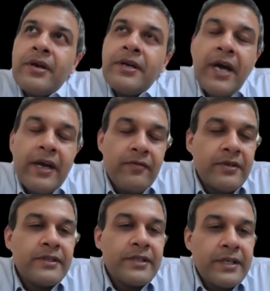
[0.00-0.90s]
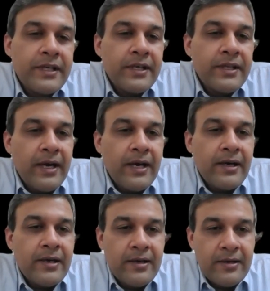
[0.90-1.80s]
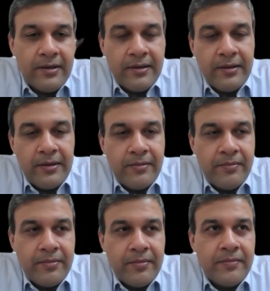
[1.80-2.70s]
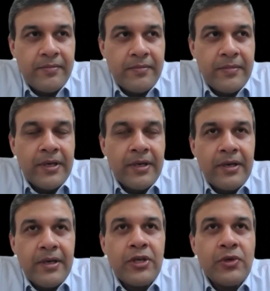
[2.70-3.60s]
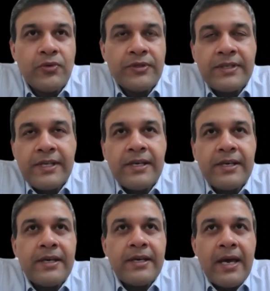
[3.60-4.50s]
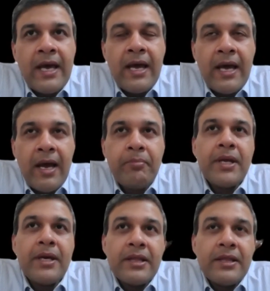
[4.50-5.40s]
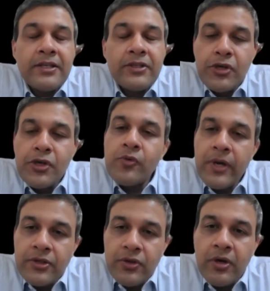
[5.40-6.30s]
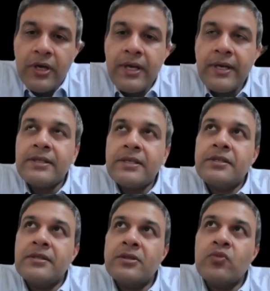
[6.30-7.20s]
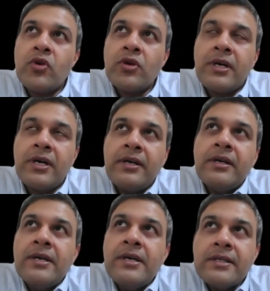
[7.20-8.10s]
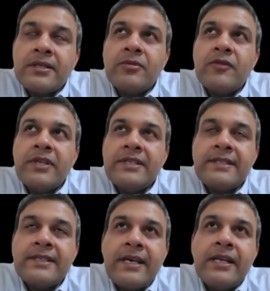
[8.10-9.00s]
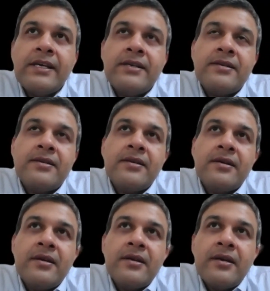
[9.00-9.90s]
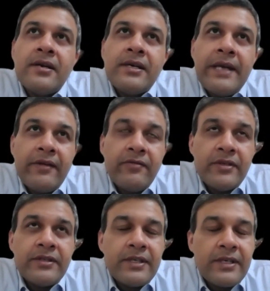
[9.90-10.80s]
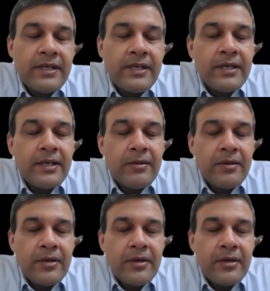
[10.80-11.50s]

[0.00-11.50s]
diversity that you see happening in these new age organizations? What are some of the salient diversity